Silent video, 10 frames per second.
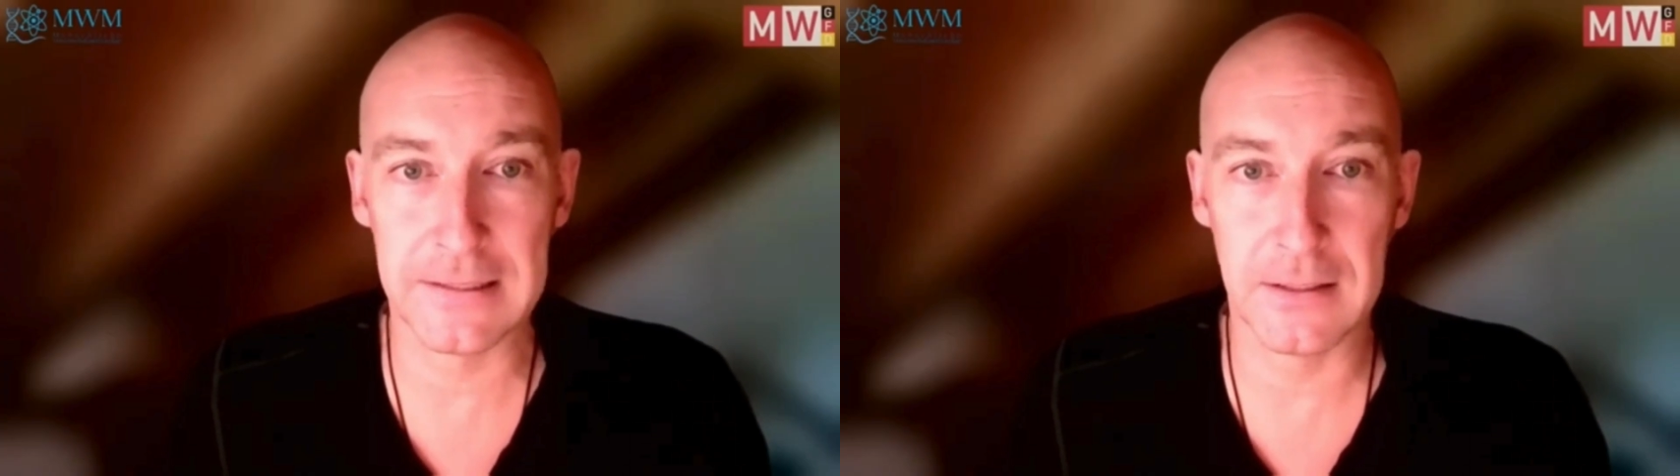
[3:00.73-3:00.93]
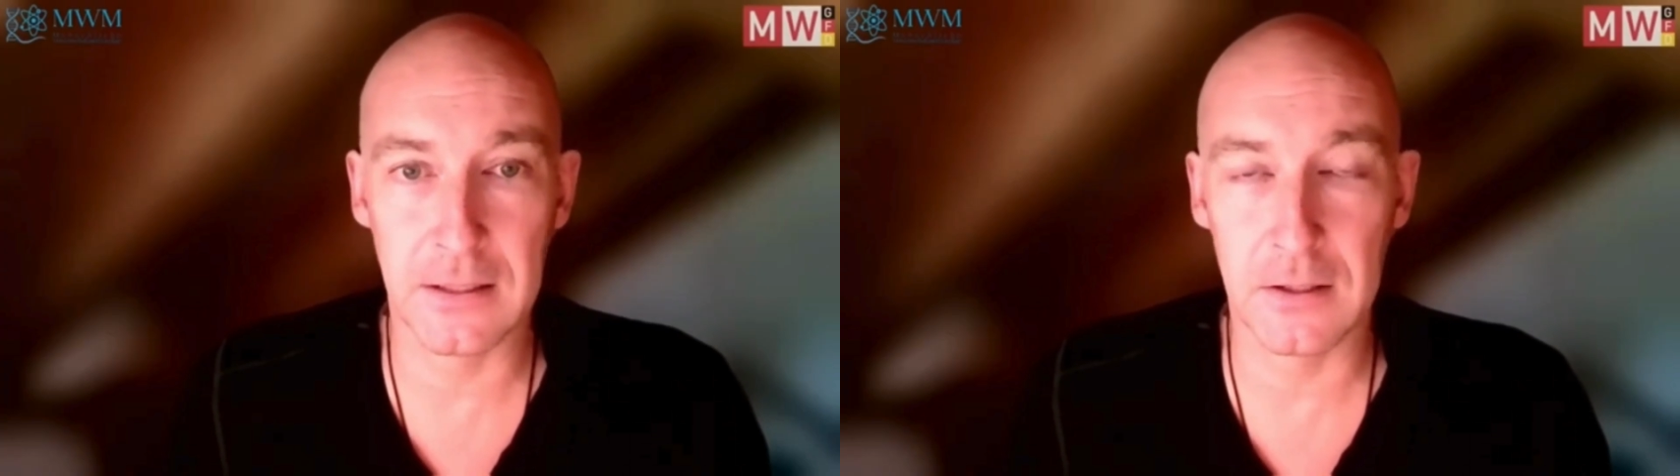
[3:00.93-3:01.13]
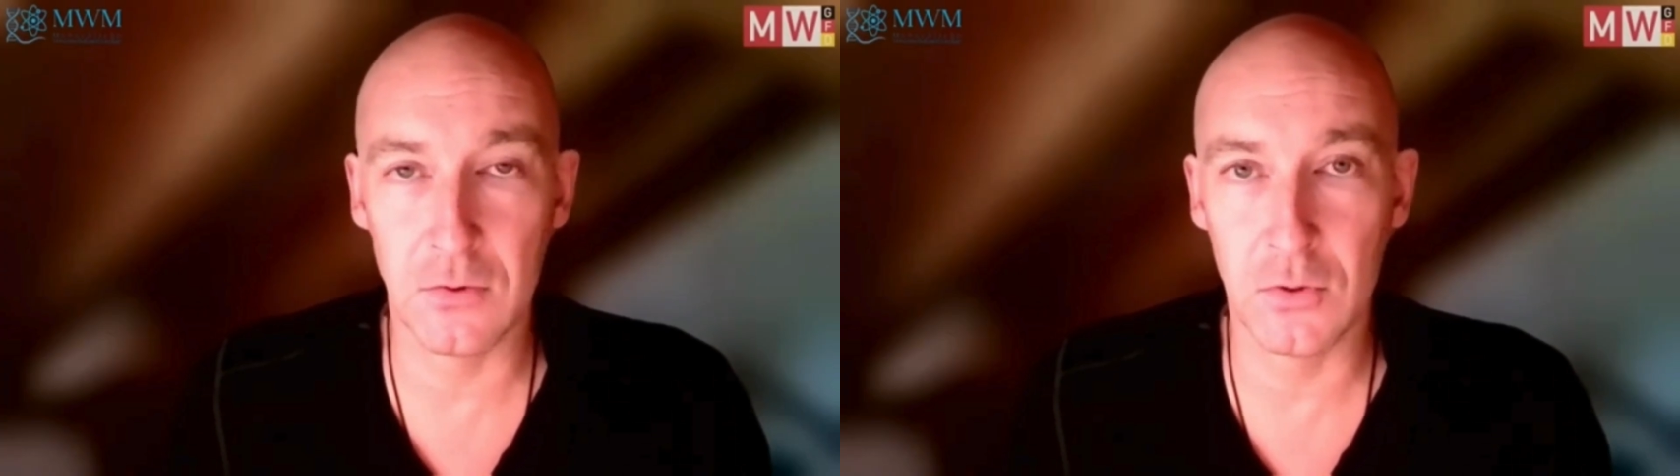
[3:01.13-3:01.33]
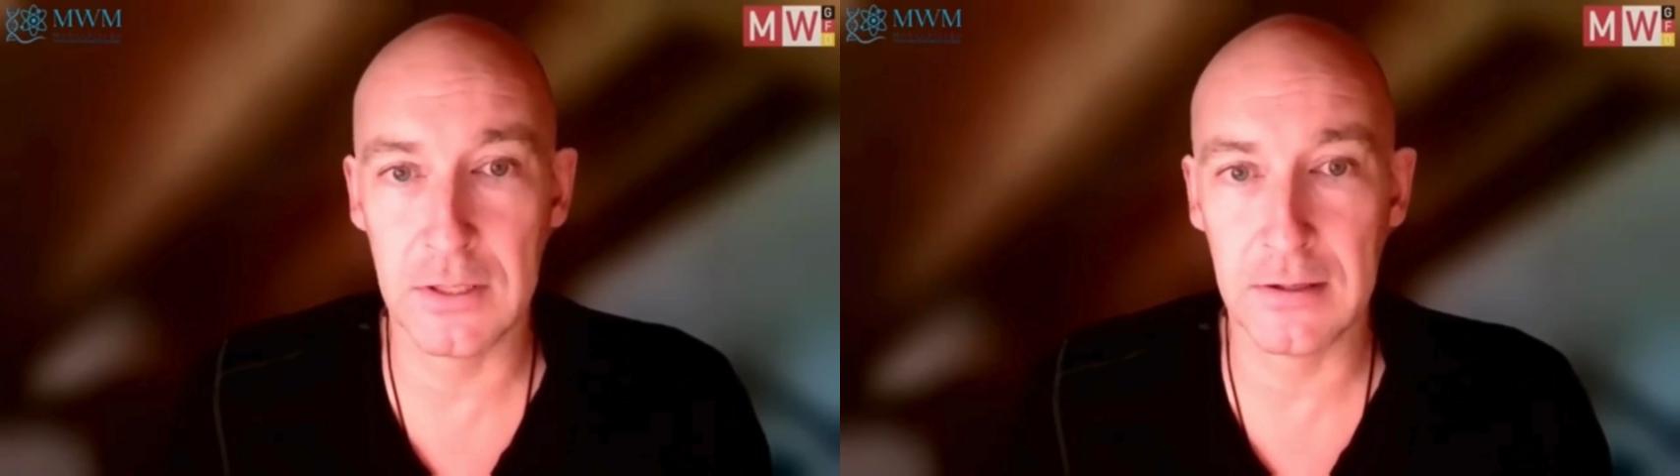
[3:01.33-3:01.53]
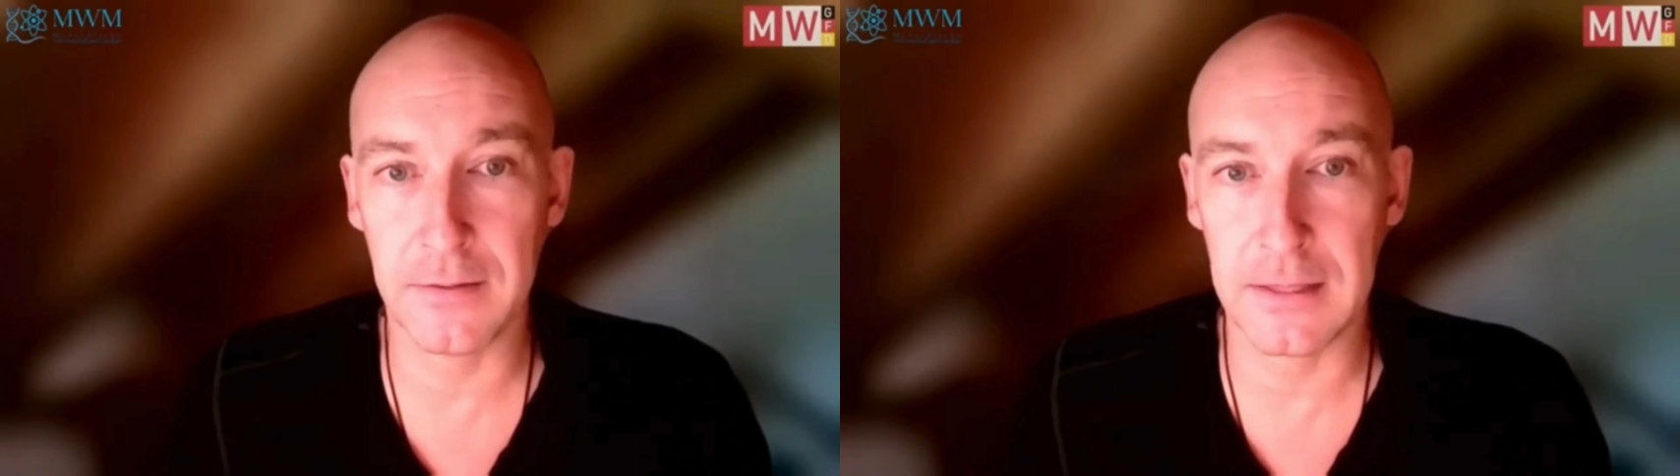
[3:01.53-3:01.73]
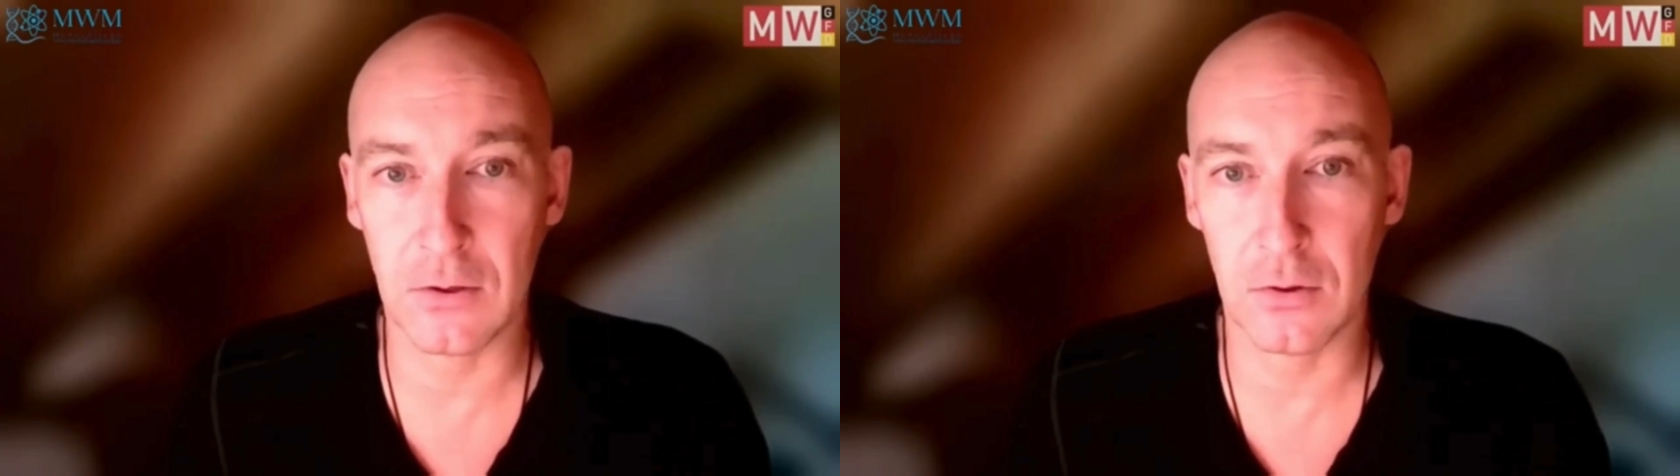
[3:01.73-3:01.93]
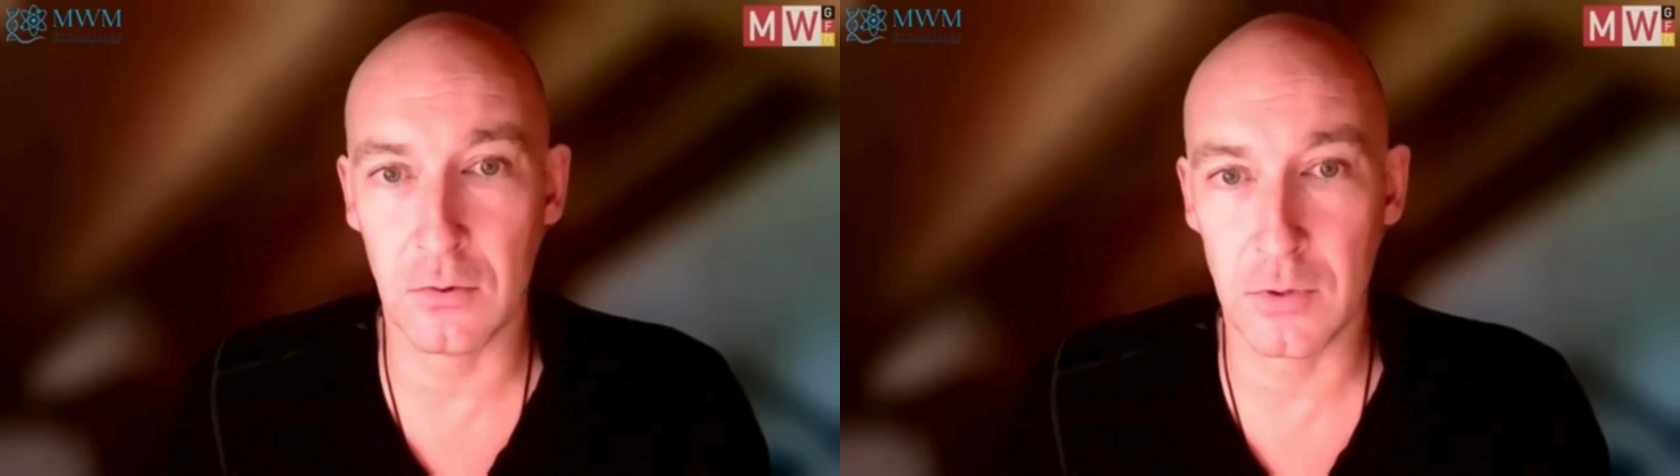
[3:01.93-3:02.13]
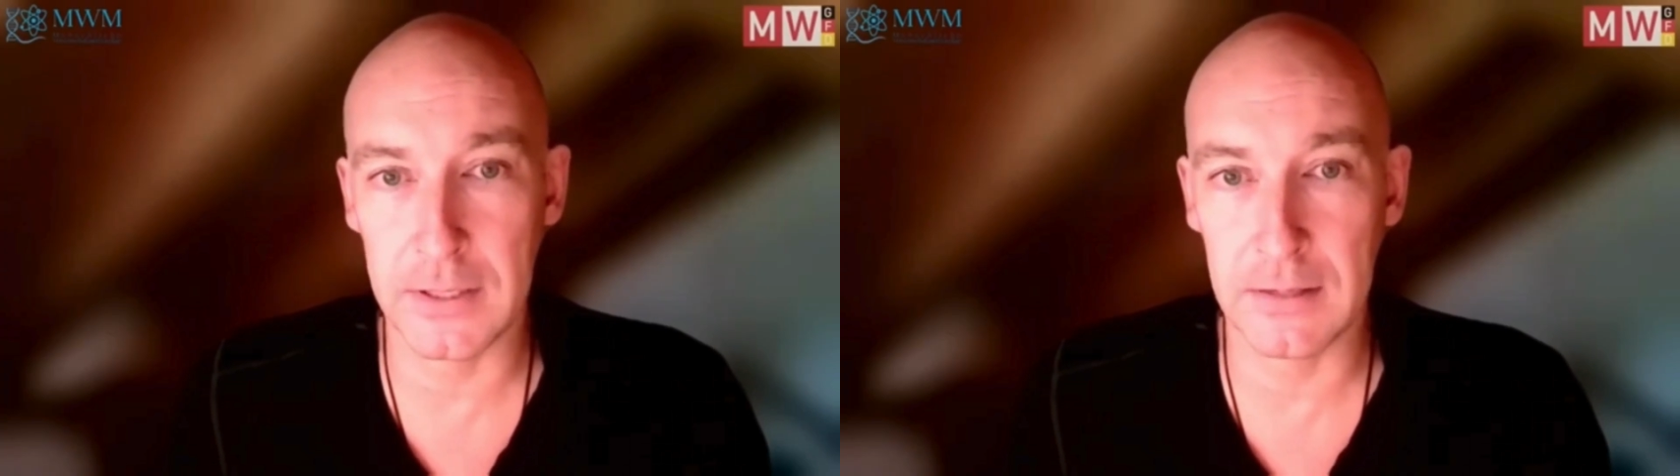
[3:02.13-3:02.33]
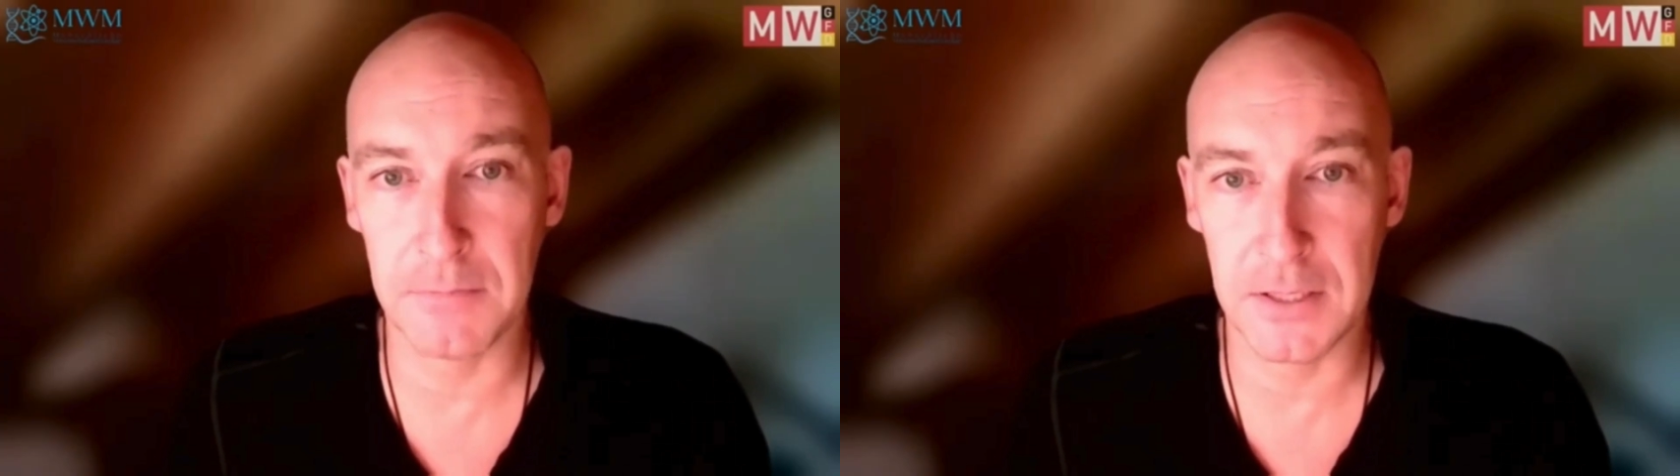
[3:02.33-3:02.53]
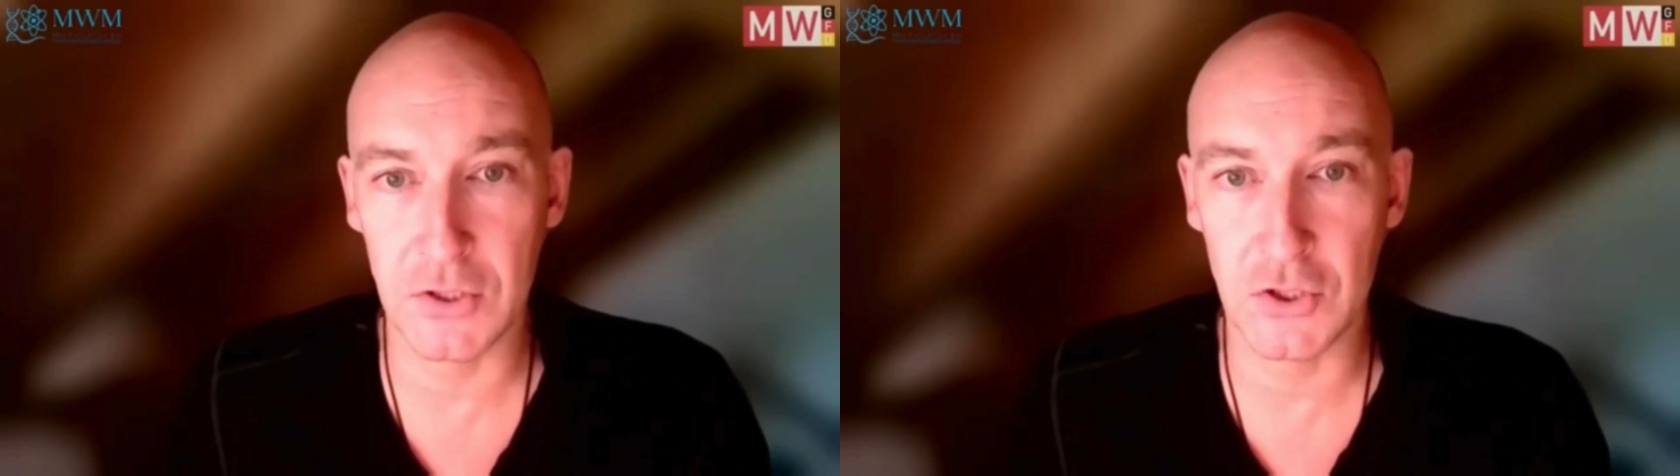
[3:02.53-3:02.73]
including the already
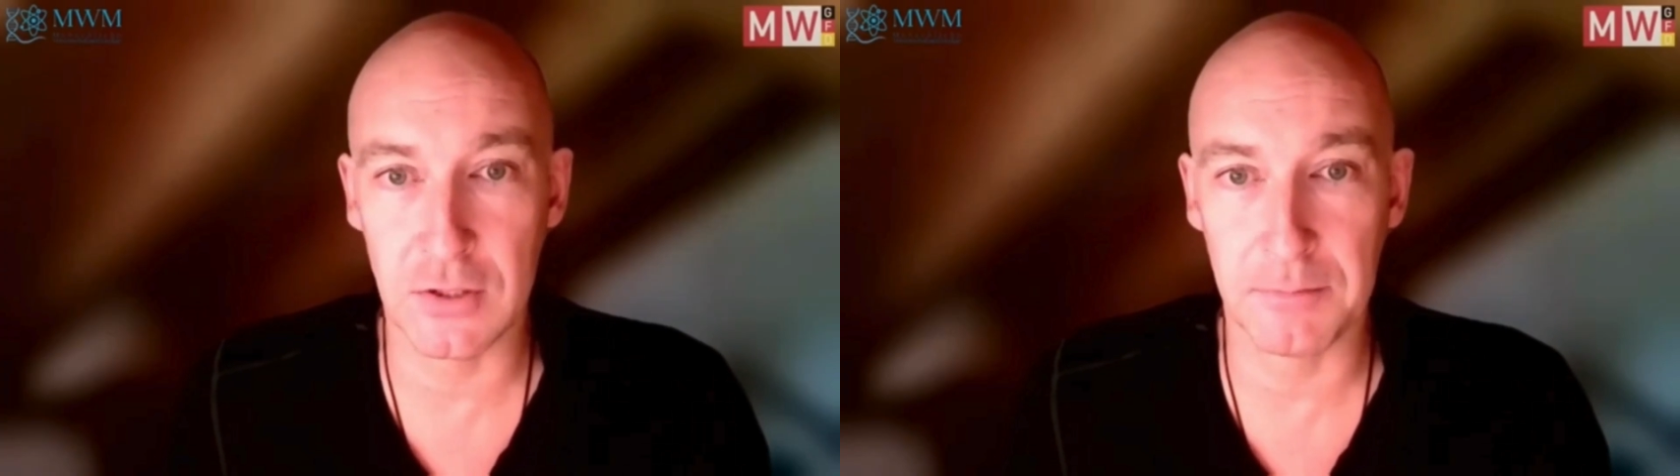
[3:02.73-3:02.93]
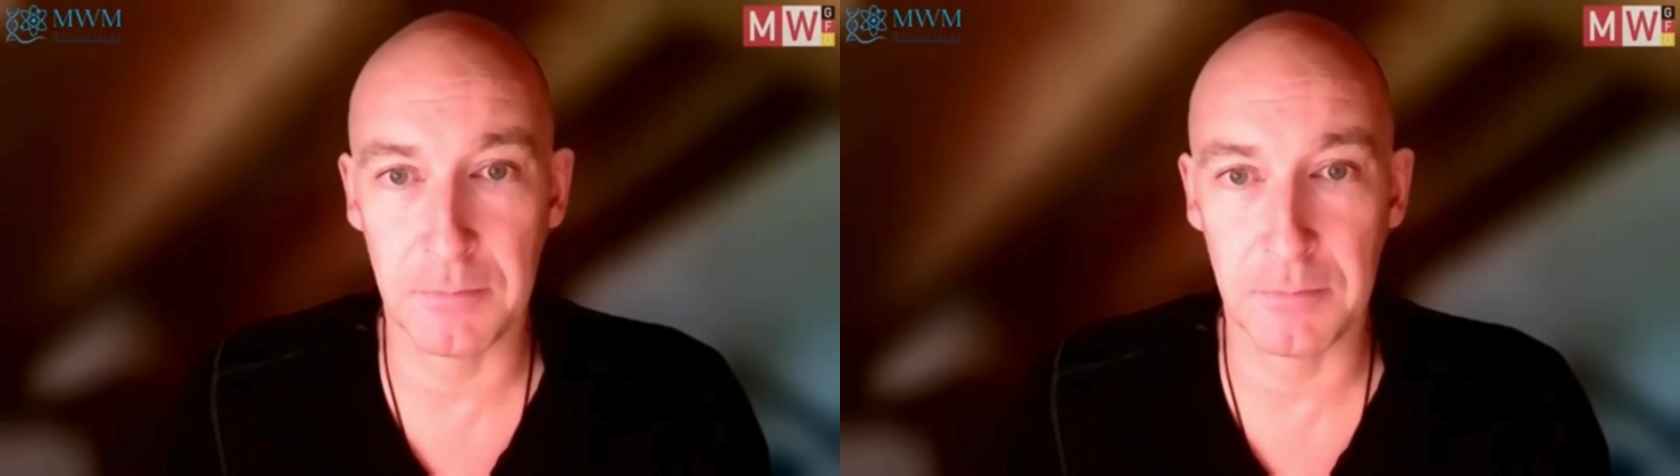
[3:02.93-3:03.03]
mentioned